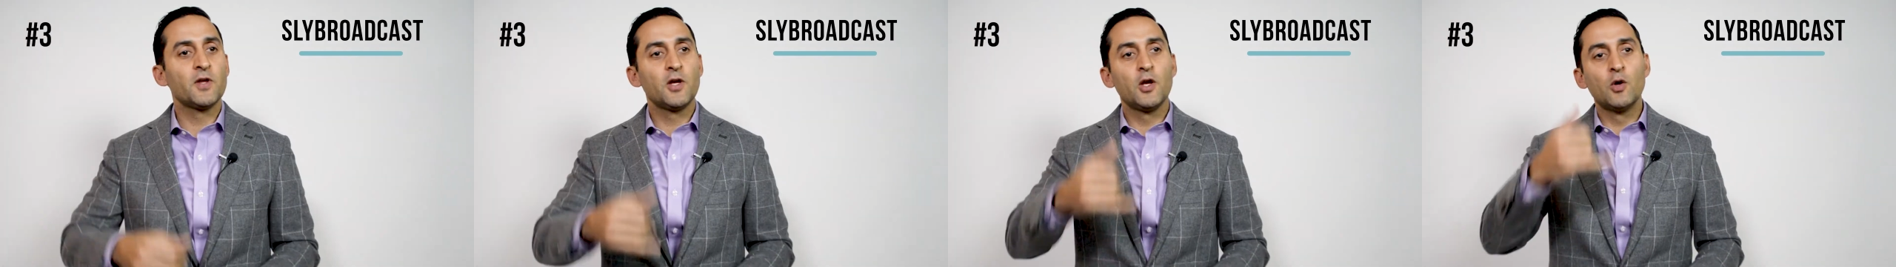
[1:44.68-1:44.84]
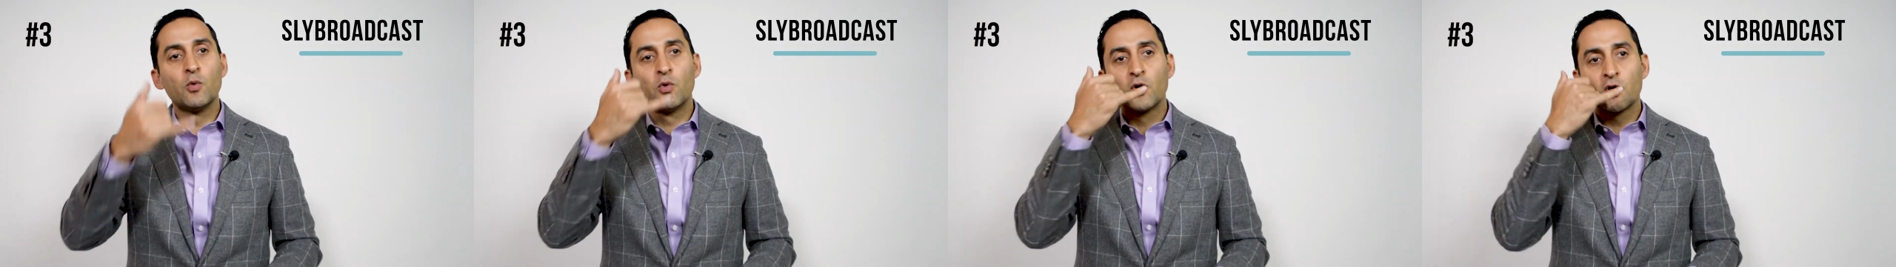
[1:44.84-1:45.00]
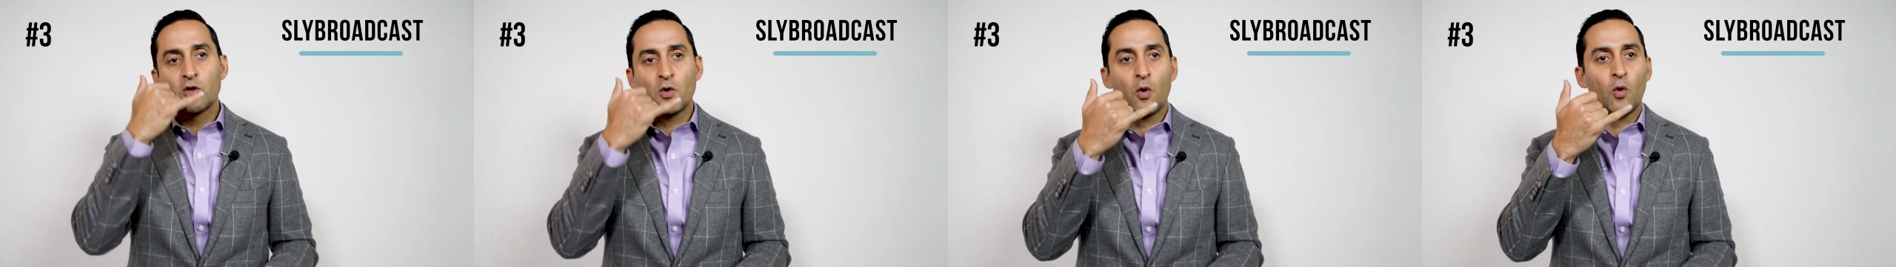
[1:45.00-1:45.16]
You
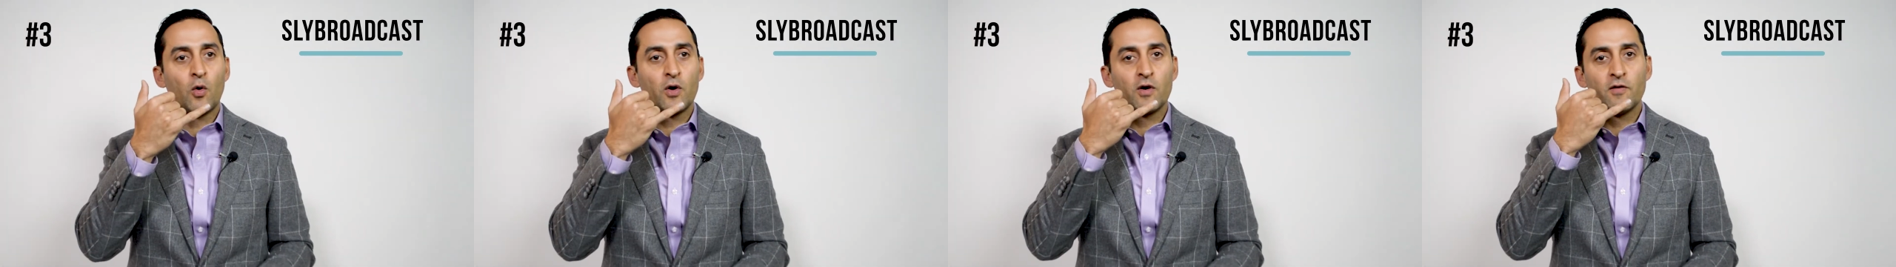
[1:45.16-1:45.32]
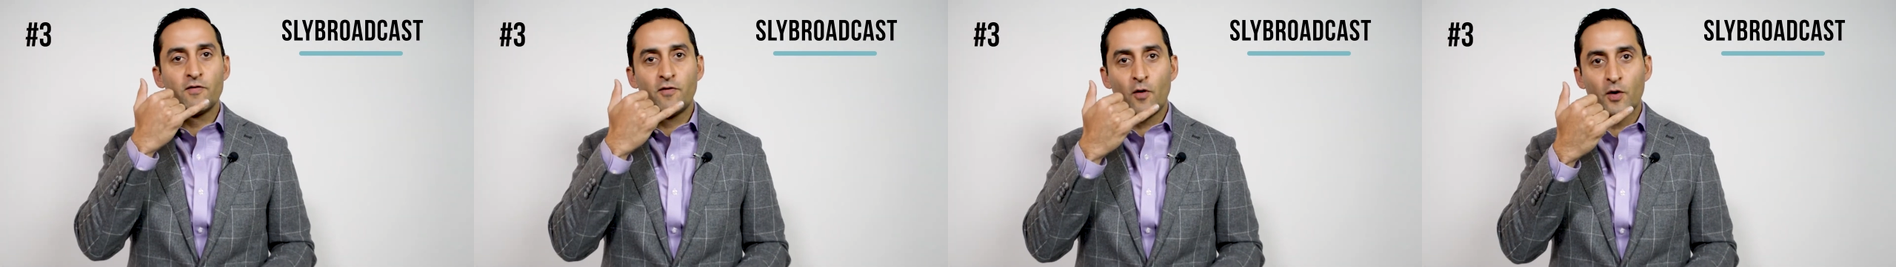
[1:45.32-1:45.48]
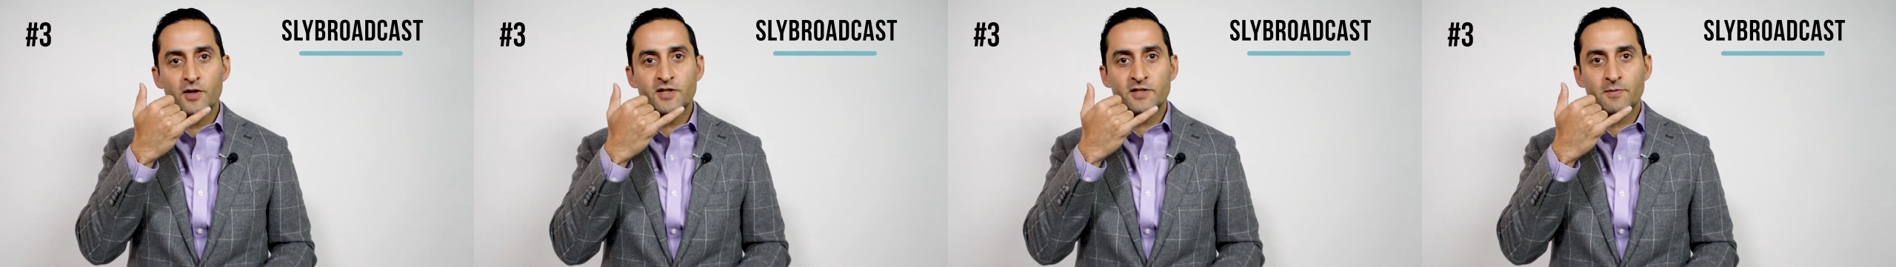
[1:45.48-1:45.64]
record a
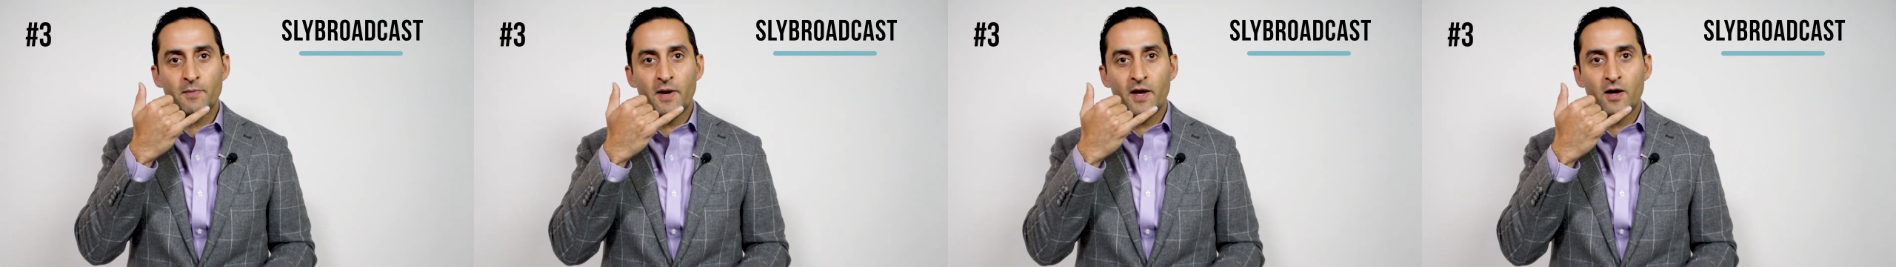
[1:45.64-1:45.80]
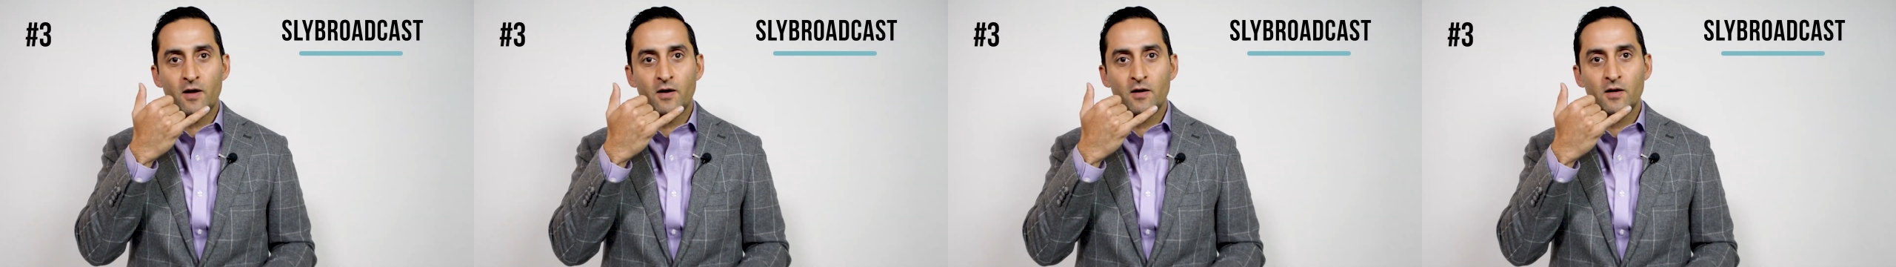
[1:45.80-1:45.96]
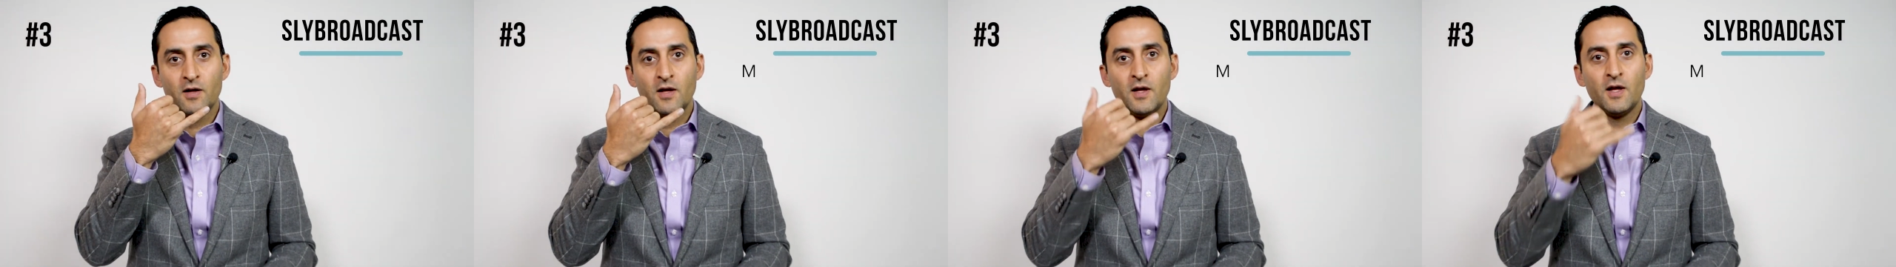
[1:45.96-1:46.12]

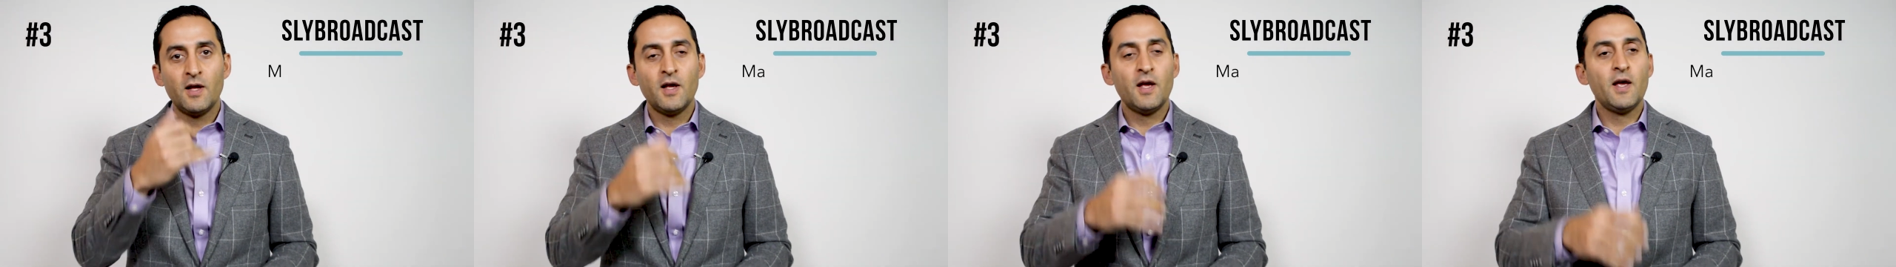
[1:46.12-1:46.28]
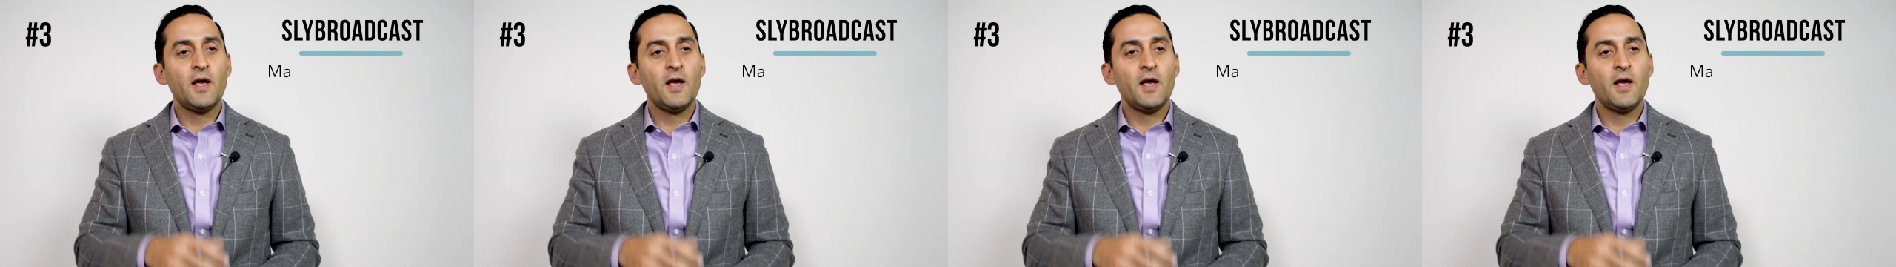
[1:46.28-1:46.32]
voicemail